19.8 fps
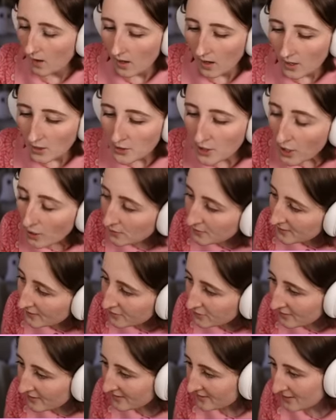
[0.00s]
No, TJ,
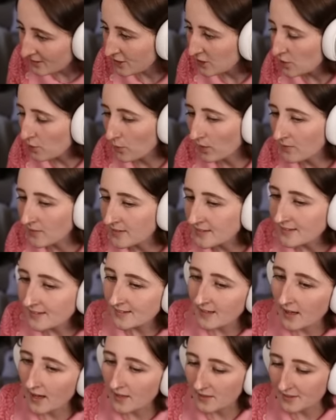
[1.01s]
this isn't a new world. This is
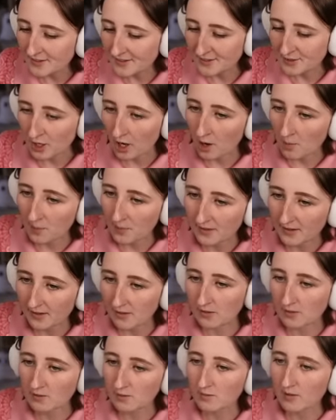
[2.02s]
uh, this is
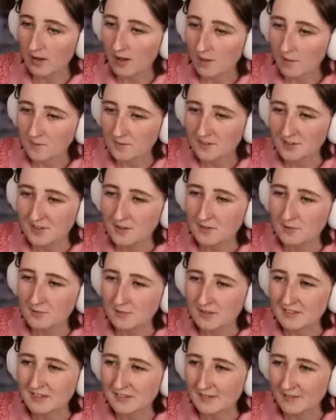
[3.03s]
Copperdale. Um, does it
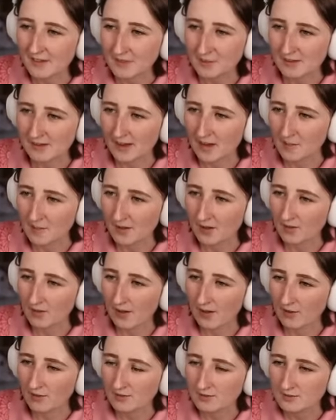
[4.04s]
is it like ringing a bell
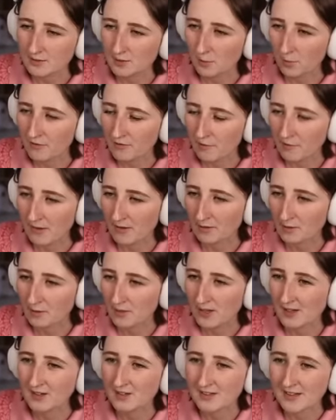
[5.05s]
now? The one from high school
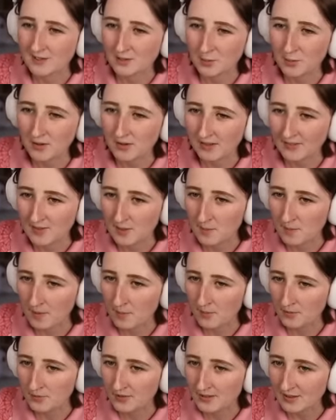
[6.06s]
years. That's where like the bubble
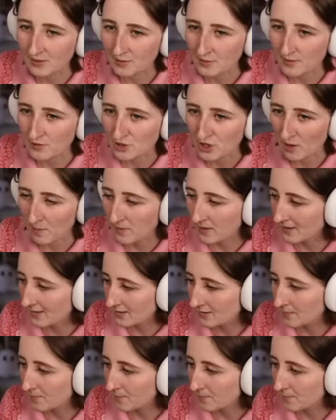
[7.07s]
tea thrift shop is.